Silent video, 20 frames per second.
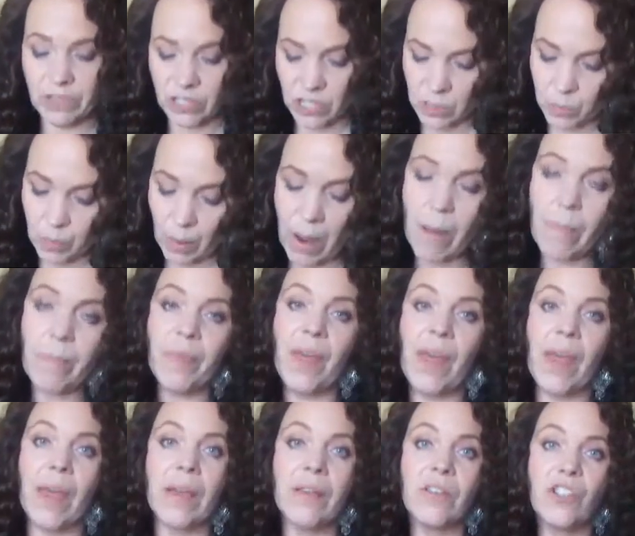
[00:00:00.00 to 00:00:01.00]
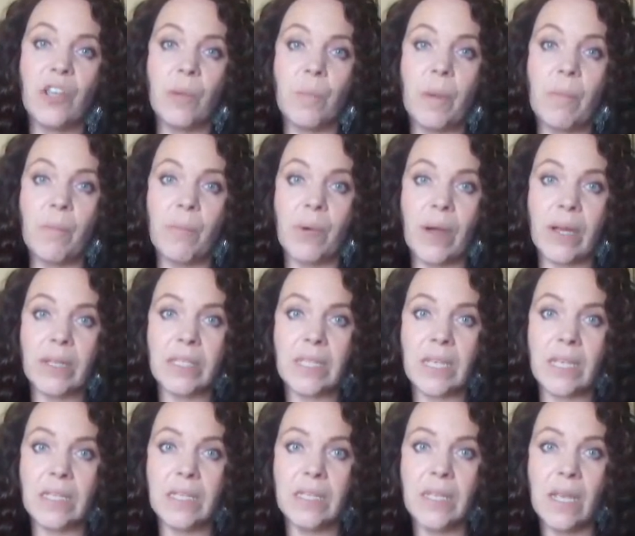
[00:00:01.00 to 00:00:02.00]
have just put up their shipping
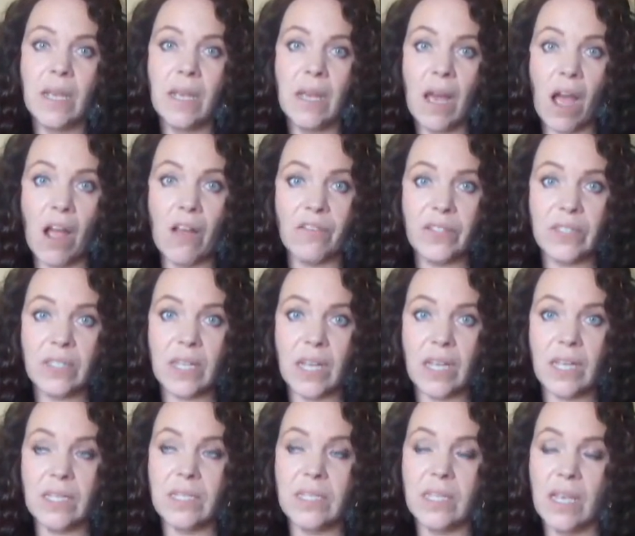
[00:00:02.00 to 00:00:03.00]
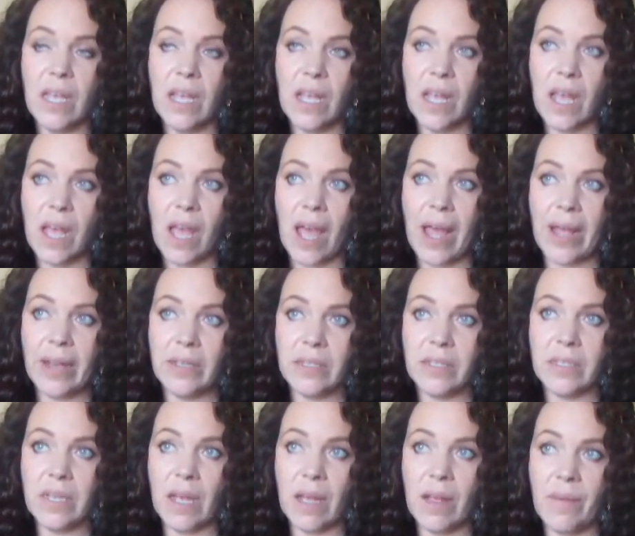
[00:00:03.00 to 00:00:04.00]
prices overseas,
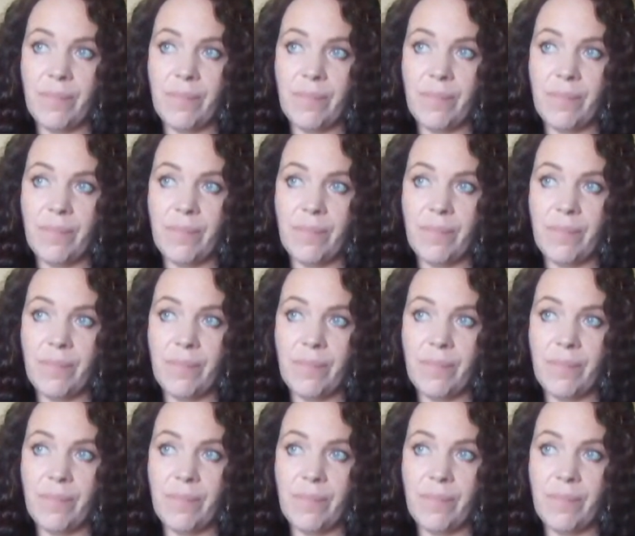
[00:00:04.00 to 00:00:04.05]
and